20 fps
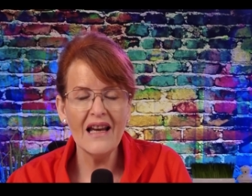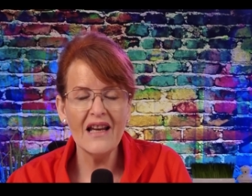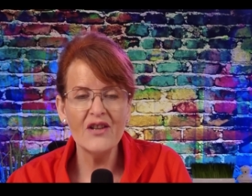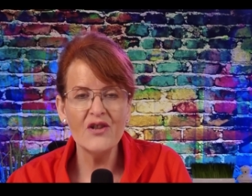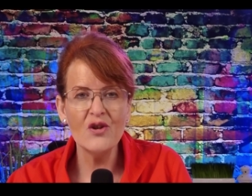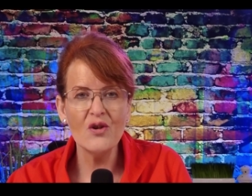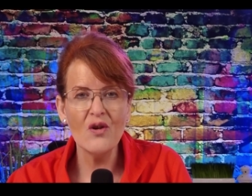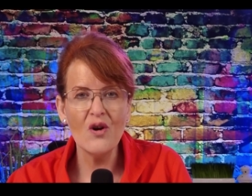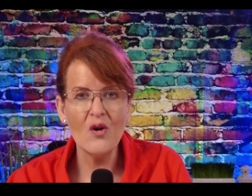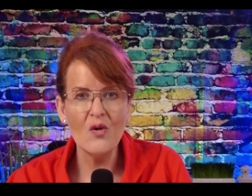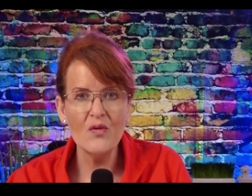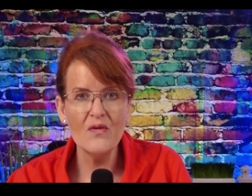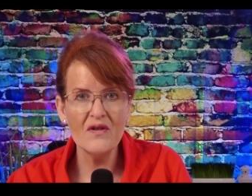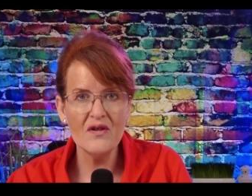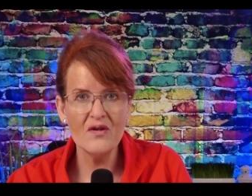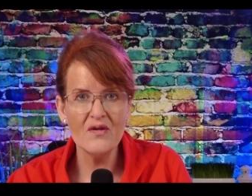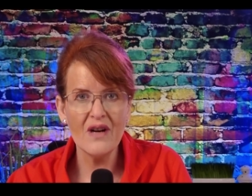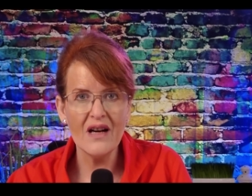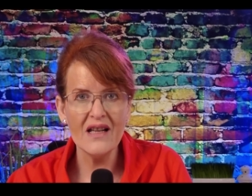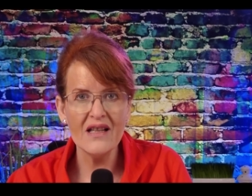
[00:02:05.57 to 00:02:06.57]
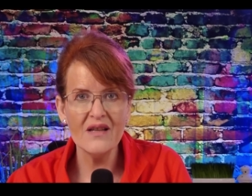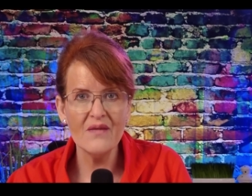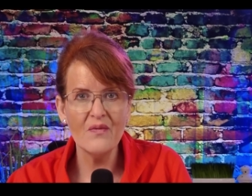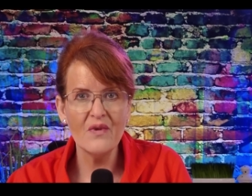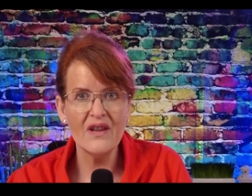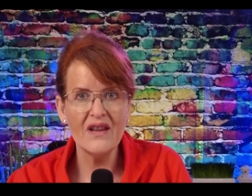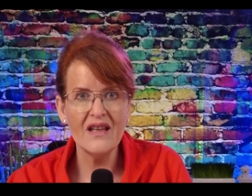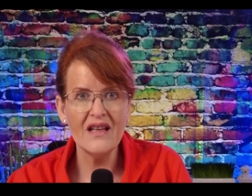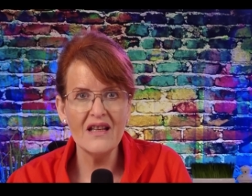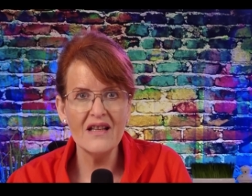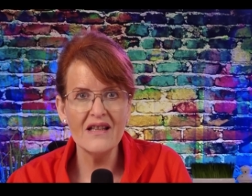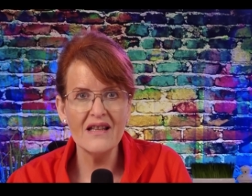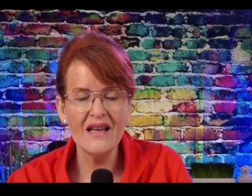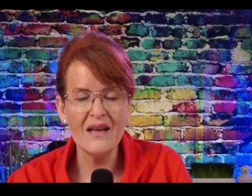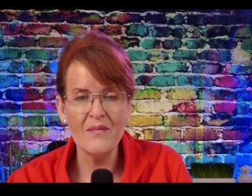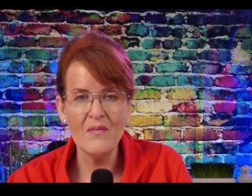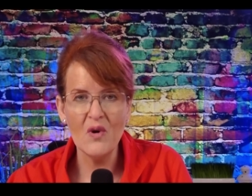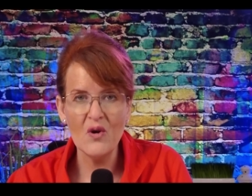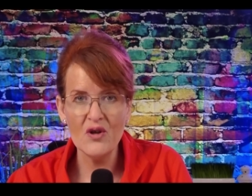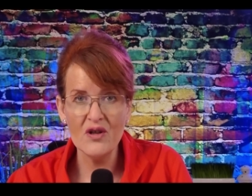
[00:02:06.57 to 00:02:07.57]
and your own stress with these
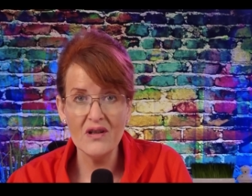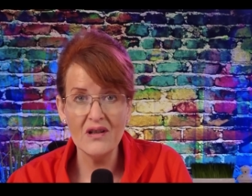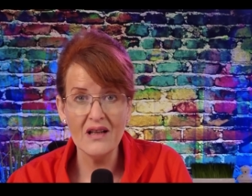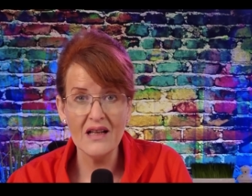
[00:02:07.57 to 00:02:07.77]
emotional